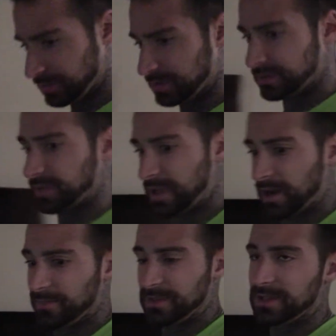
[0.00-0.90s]
took
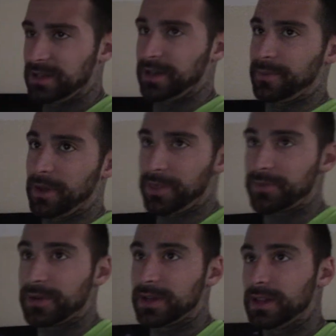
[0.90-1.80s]
care of me until like about
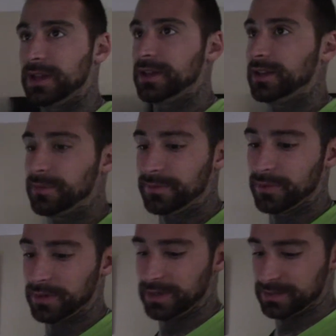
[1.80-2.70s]
three o'clock, you know,
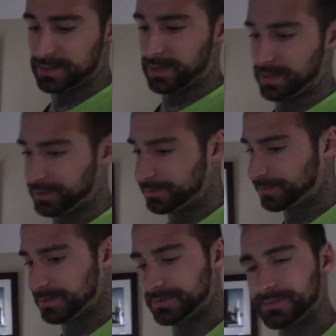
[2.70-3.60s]
before her kids got home.
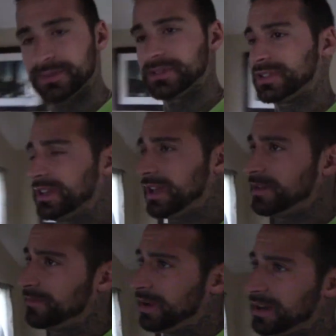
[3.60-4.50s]
But just laid
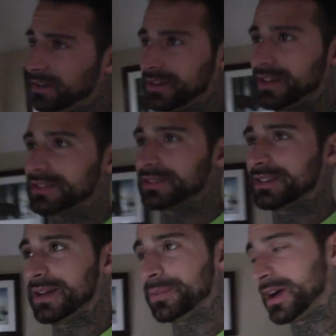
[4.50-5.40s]
in bed all day and
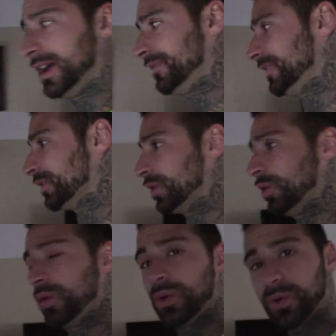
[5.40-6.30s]
slept. Like I felt
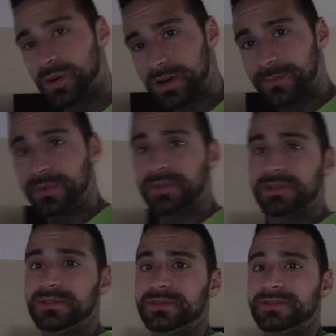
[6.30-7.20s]
horrible,
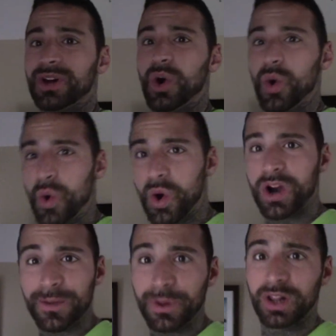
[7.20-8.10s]

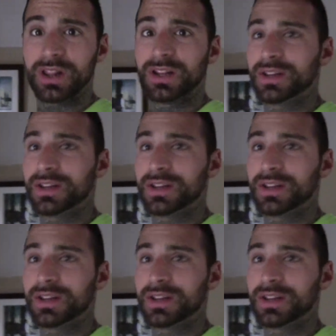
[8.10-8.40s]
horrible.